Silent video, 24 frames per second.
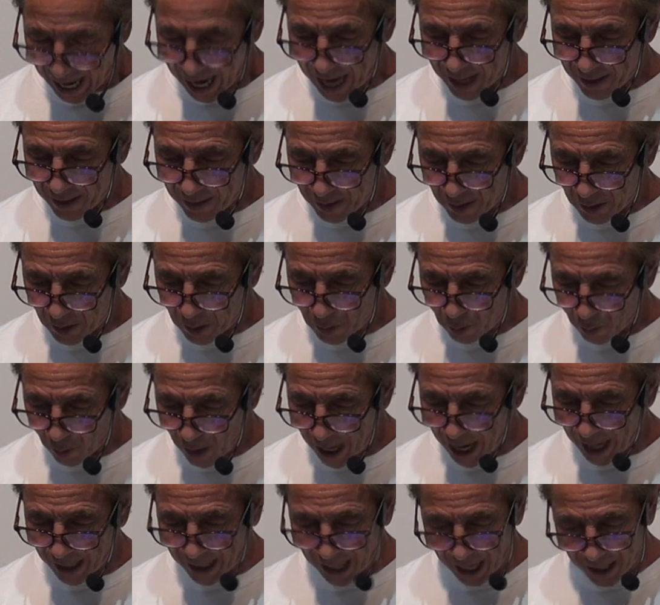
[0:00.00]
On this
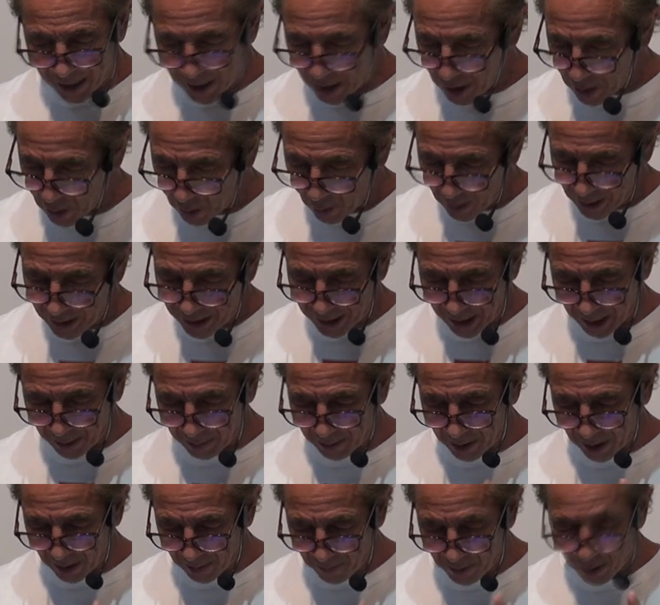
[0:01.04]
rock, on the anointing, I'm
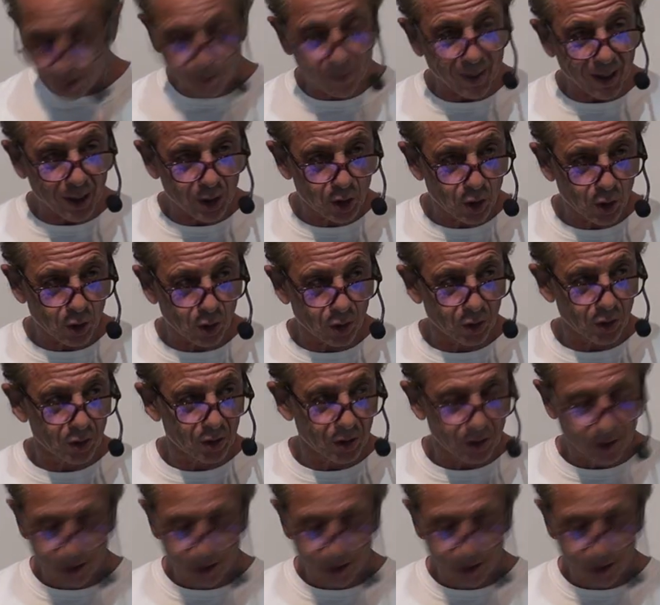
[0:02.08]
going to build my church.